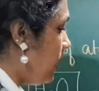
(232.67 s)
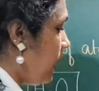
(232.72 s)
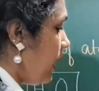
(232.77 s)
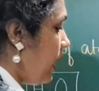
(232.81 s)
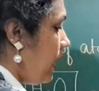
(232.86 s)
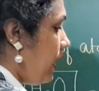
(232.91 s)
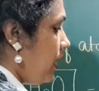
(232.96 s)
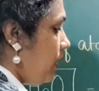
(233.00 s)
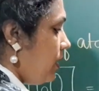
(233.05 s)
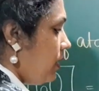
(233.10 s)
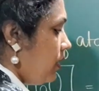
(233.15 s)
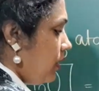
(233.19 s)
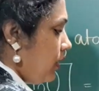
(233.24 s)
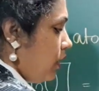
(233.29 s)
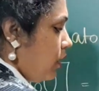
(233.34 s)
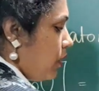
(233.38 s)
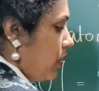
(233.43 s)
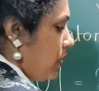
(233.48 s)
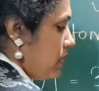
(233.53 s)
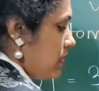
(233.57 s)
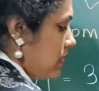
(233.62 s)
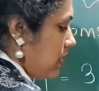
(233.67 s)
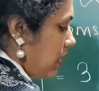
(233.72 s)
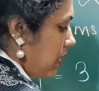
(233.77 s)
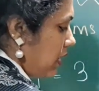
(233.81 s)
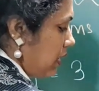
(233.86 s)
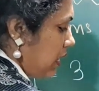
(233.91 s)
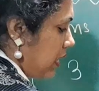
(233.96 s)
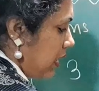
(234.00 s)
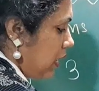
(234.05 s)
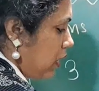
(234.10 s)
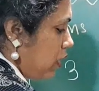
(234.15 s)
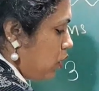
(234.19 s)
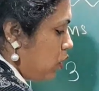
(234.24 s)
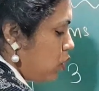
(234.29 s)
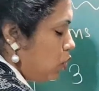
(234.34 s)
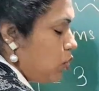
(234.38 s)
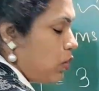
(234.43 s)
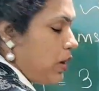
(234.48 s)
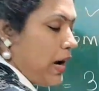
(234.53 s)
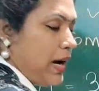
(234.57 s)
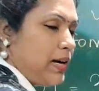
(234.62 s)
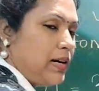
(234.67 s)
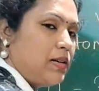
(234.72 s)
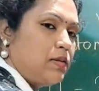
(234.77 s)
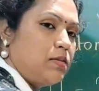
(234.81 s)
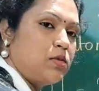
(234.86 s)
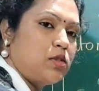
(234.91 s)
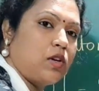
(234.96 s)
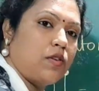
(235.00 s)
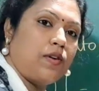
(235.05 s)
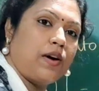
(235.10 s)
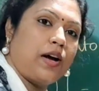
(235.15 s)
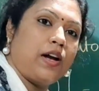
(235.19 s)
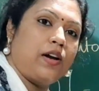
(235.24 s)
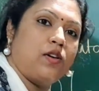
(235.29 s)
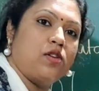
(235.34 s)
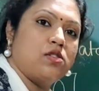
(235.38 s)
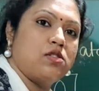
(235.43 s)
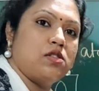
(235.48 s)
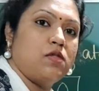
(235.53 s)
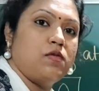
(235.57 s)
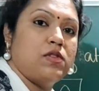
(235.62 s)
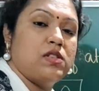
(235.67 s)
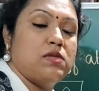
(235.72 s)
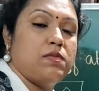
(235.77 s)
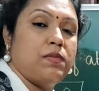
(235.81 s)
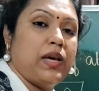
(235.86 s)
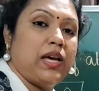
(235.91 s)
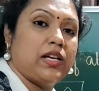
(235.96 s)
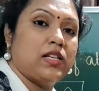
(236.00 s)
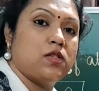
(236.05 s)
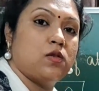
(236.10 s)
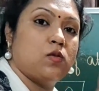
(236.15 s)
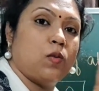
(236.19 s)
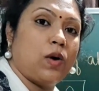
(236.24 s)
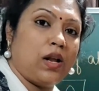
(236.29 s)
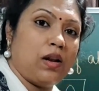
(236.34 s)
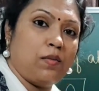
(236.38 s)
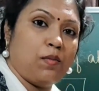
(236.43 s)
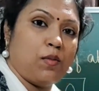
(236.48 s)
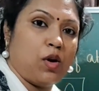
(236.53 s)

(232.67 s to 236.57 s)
And here you can see there are 2 atoms of hydrogen which makes 1